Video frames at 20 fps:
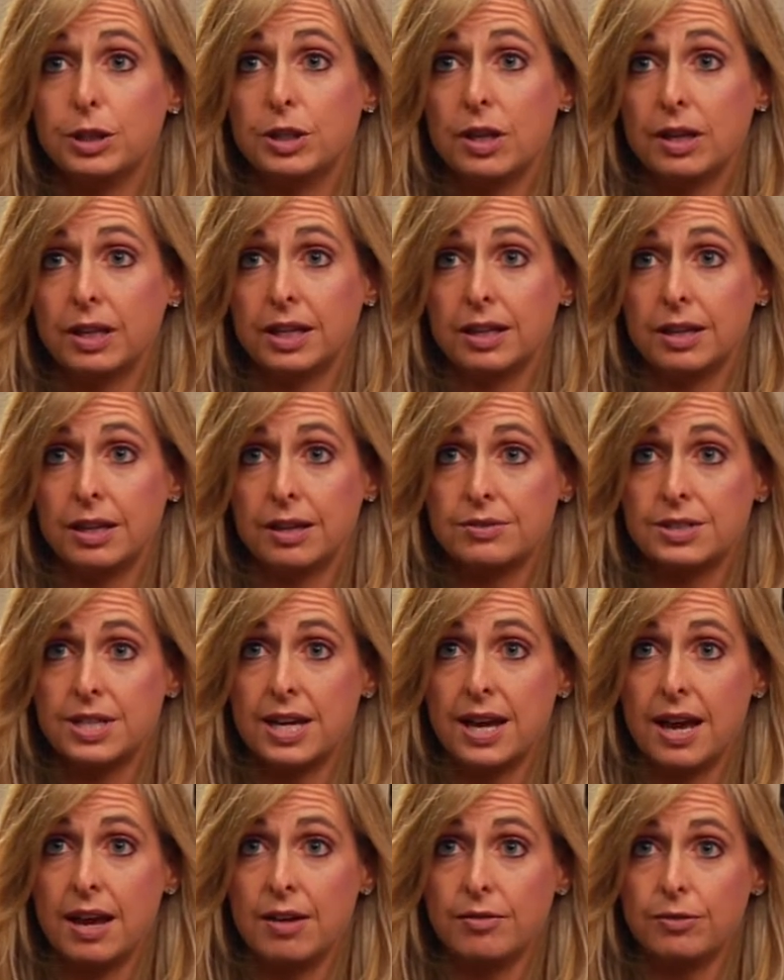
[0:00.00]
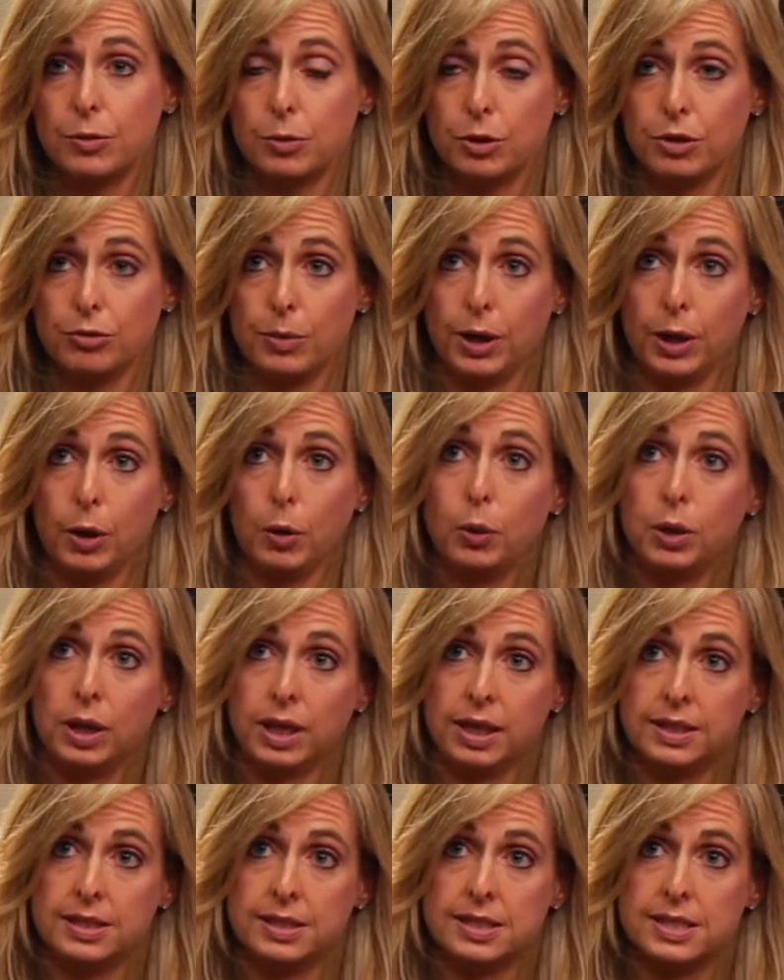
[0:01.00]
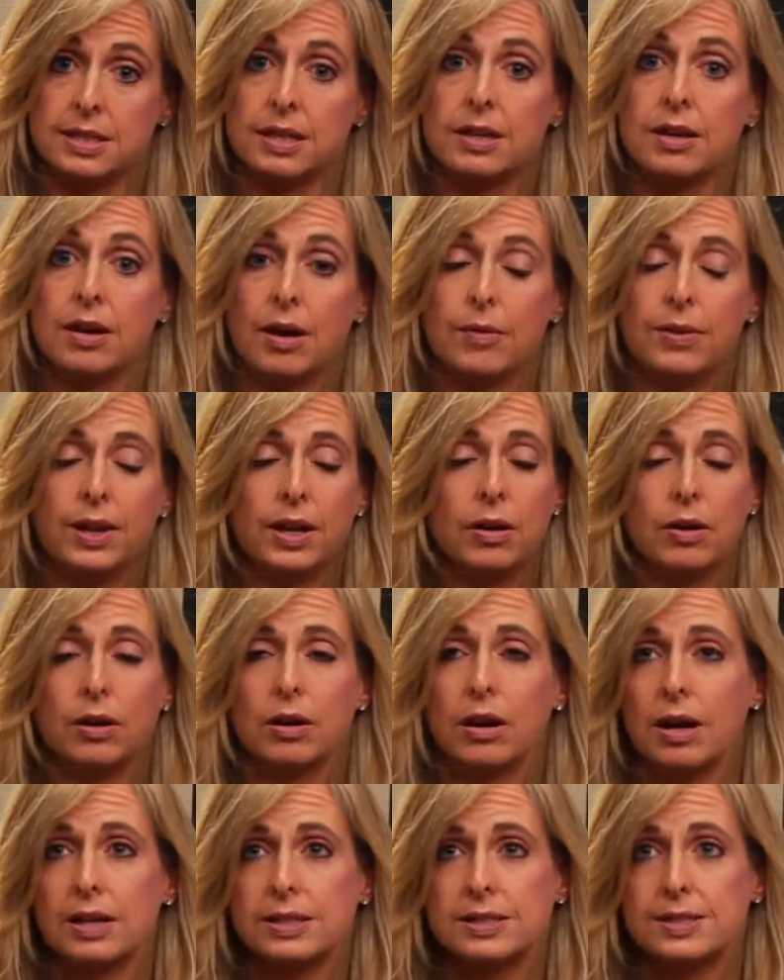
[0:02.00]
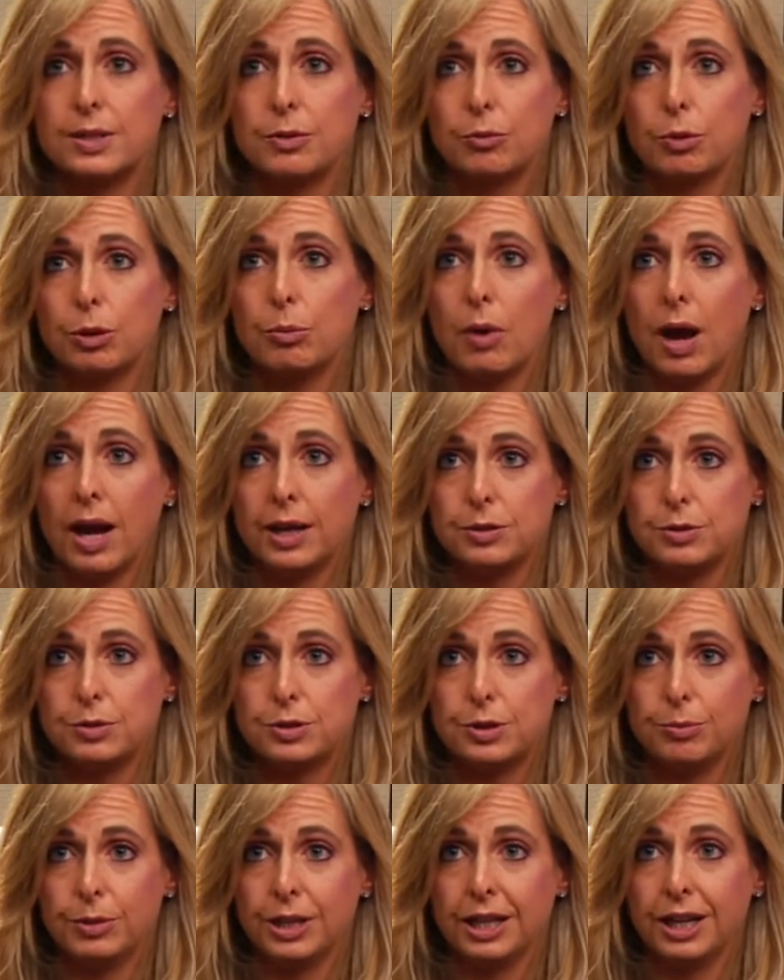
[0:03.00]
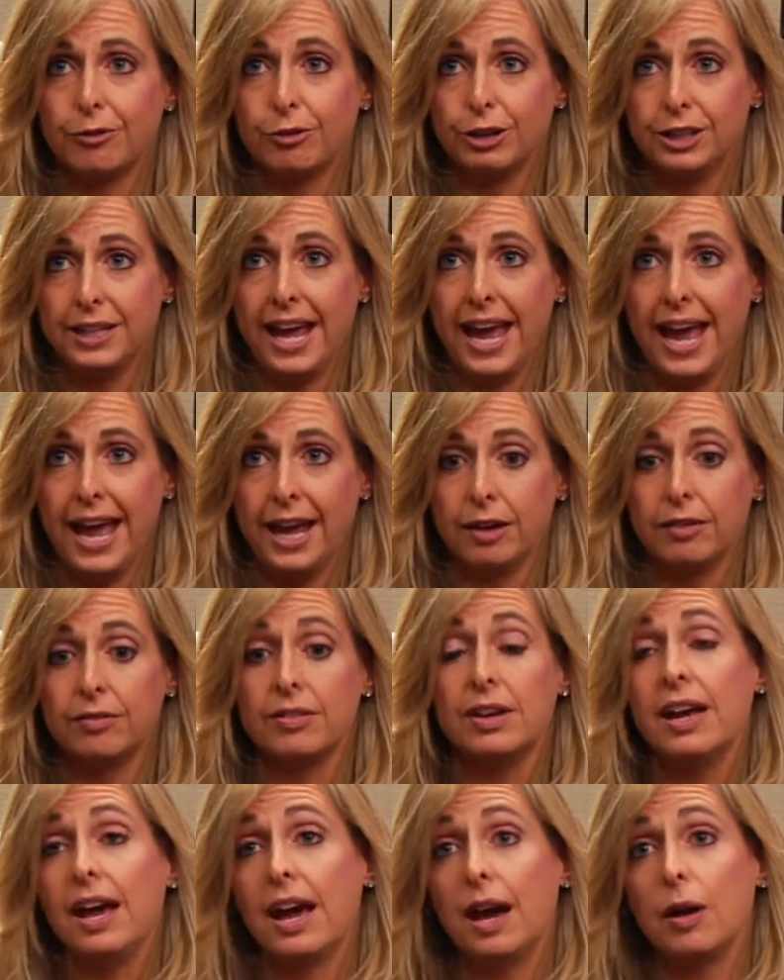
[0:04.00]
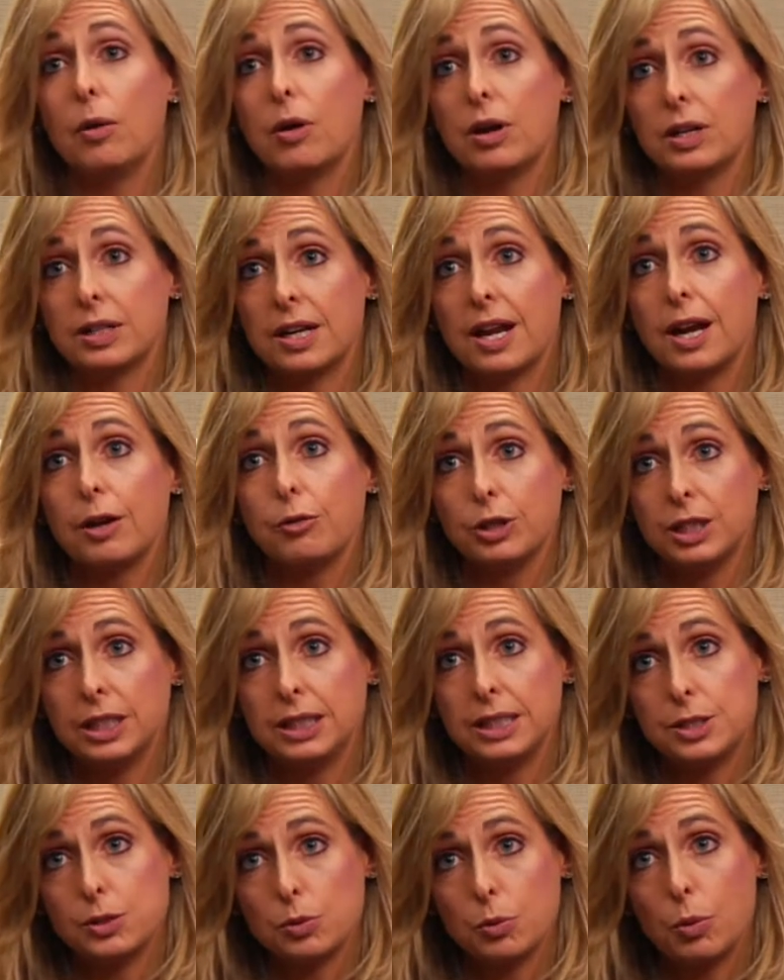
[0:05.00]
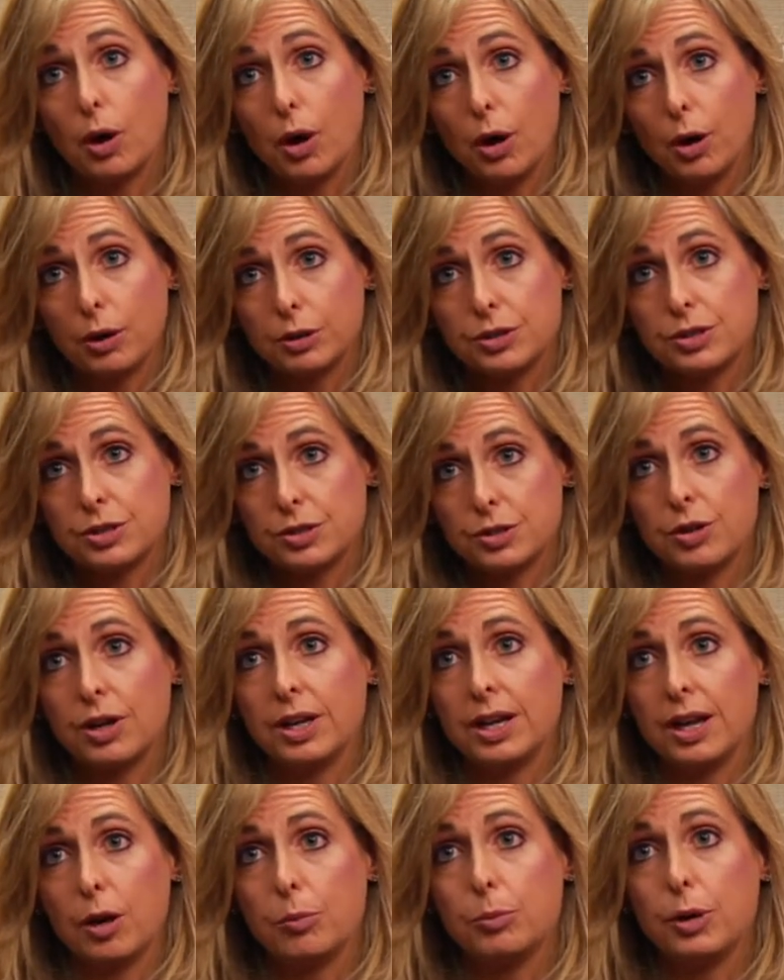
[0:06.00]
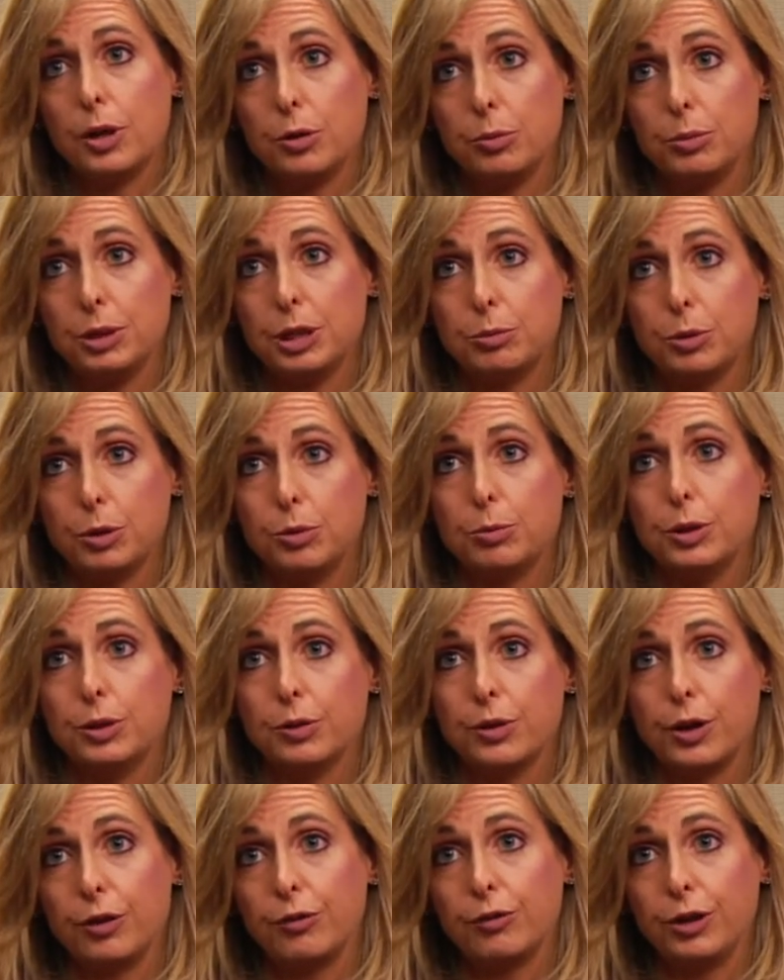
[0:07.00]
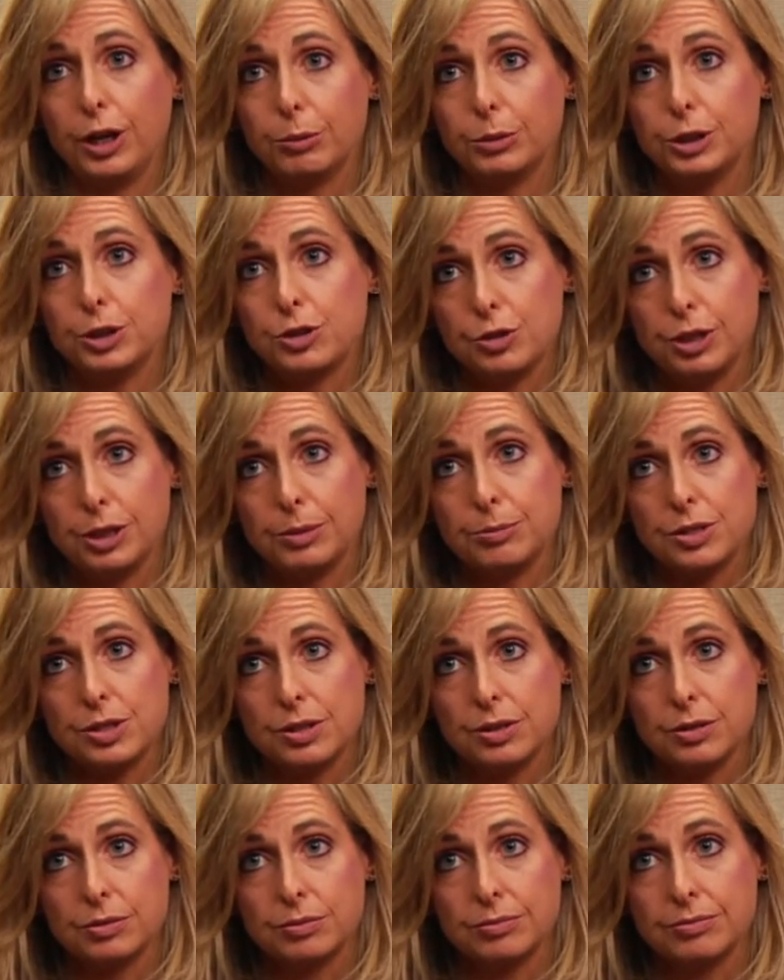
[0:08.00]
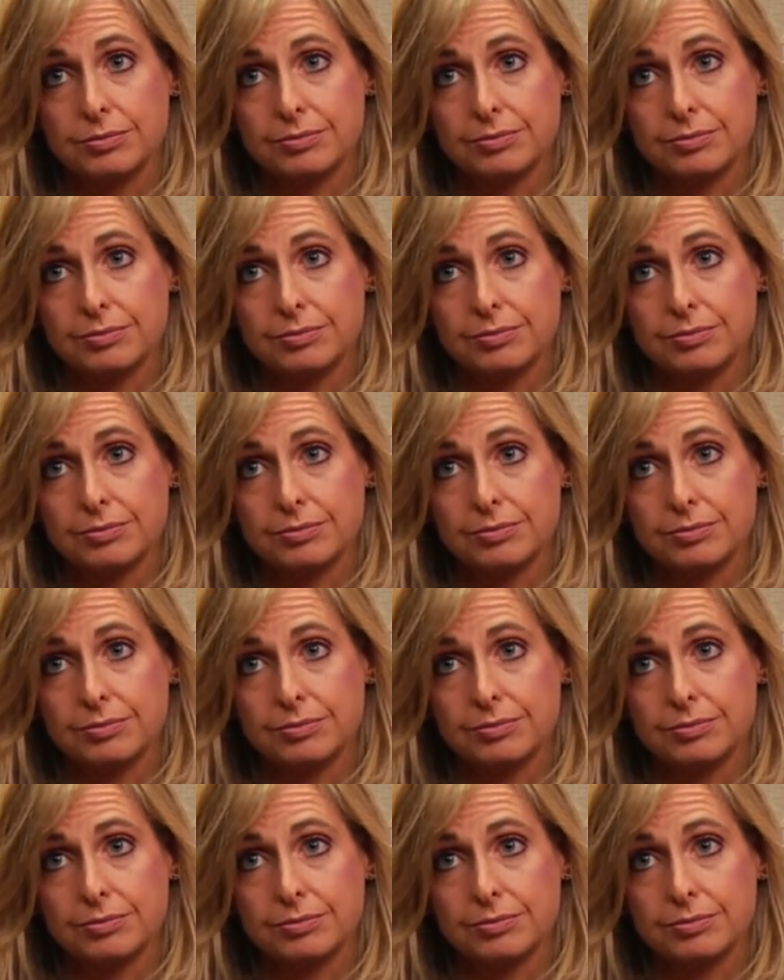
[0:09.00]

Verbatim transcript: been lucky enough to have three of my own kids, they are a constant reminder to me every day of how hard that I really need to work to try to help other people build their family dream too.